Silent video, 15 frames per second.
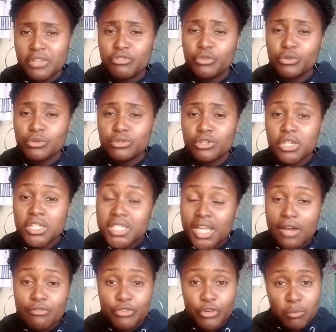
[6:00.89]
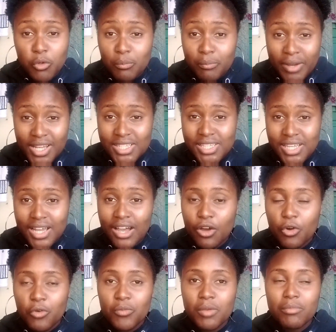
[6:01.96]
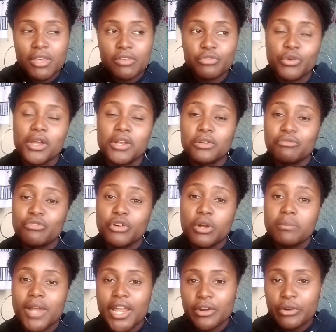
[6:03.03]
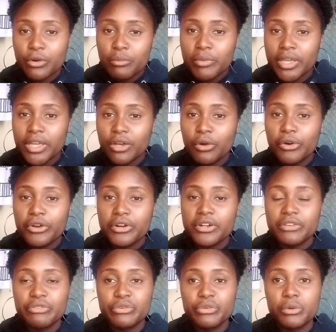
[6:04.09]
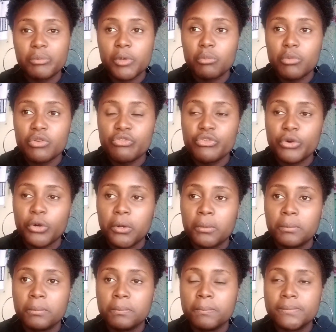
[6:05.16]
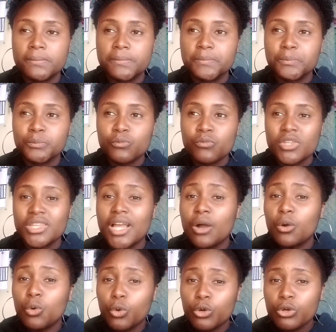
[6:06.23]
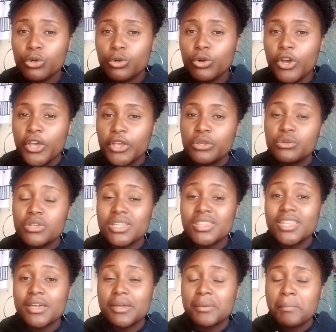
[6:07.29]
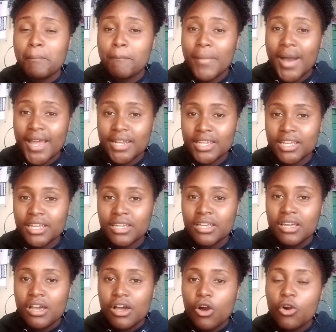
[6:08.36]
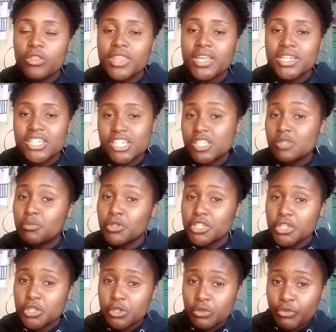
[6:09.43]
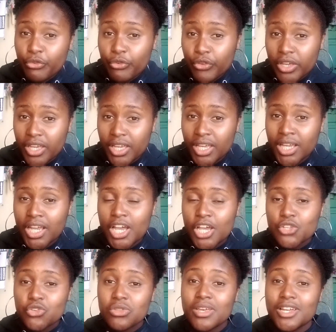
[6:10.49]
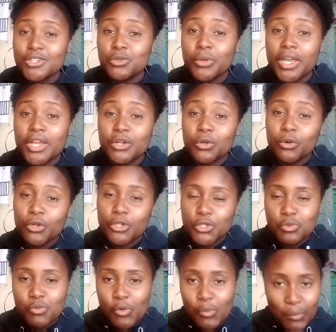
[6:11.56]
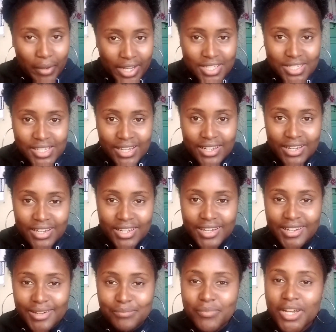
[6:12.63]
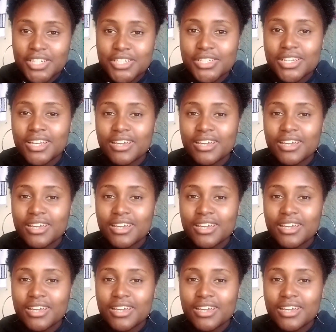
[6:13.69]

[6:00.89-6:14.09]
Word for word: If you don't come from Mombasa, or maybe if you're from Nairobi, or if you're maybe from Nakuru, you need the money or the transportation fee so that you can go to Mombasa. But